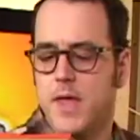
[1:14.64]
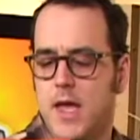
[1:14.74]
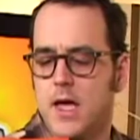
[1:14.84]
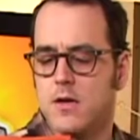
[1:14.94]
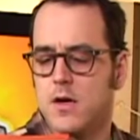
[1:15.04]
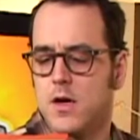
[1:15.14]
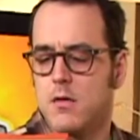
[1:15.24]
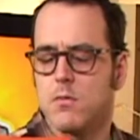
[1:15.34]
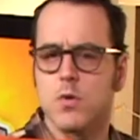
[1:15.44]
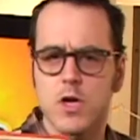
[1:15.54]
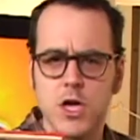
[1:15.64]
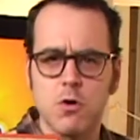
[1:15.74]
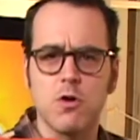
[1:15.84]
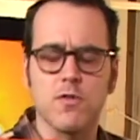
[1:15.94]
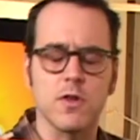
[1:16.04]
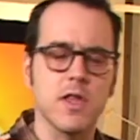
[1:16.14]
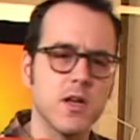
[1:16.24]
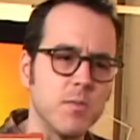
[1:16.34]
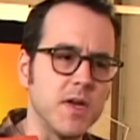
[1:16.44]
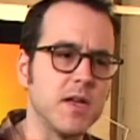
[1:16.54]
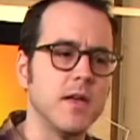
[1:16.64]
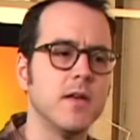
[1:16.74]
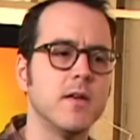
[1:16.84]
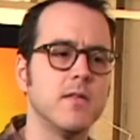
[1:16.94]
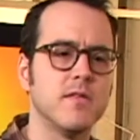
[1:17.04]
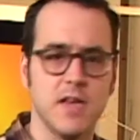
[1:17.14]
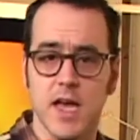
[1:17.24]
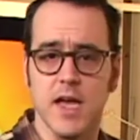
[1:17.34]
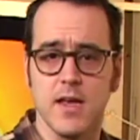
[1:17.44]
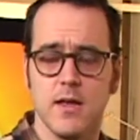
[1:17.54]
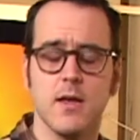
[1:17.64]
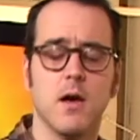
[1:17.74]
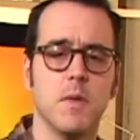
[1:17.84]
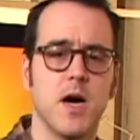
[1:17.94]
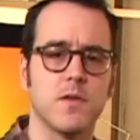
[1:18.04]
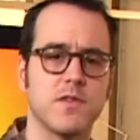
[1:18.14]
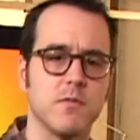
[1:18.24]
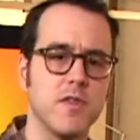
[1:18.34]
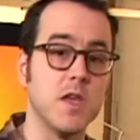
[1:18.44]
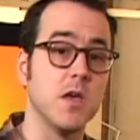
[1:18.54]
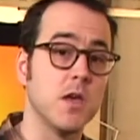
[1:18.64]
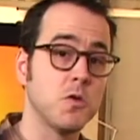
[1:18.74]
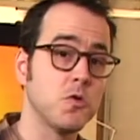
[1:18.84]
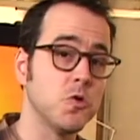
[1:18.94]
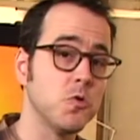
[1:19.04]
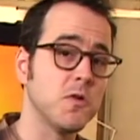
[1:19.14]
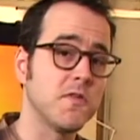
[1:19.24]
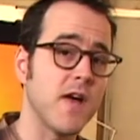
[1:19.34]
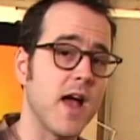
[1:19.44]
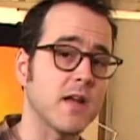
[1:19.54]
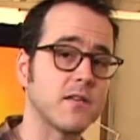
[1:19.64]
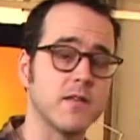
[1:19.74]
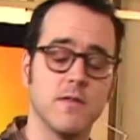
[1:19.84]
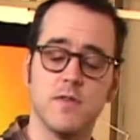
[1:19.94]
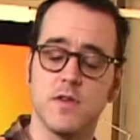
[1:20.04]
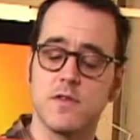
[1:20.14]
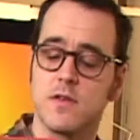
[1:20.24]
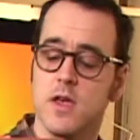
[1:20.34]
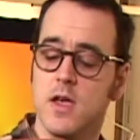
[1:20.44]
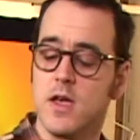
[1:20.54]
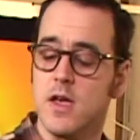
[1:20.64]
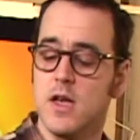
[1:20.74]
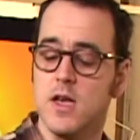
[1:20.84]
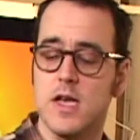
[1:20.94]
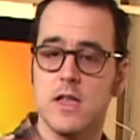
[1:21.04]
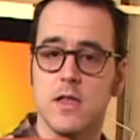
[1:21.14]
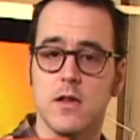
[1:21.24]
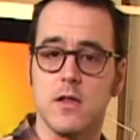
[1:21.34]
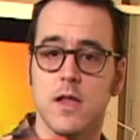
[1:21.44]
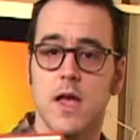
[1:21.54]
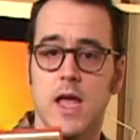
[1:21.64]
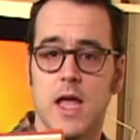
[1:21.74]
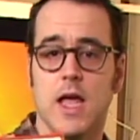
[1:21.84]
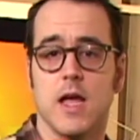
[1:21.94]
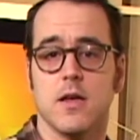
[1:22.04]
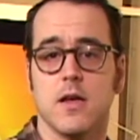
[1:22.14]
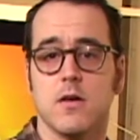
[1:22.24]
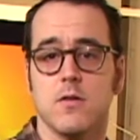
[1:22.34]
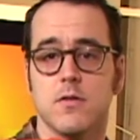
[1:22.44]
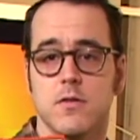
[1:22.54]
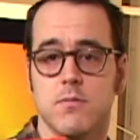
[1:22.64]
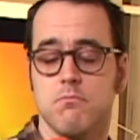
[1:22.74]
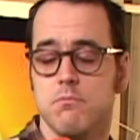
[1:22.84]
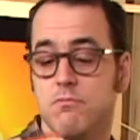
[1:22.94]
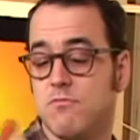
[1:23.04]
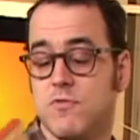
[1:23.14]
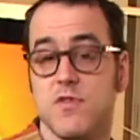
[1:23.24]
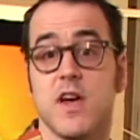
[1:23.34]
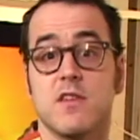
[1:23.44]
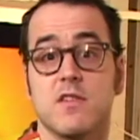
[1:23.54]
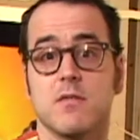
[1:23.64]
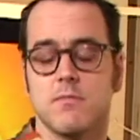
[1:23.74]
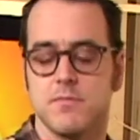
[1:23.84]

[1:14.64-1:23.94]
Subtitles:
and we're going to go over a little bit today about some of the cooler facts of this neat little handheld device.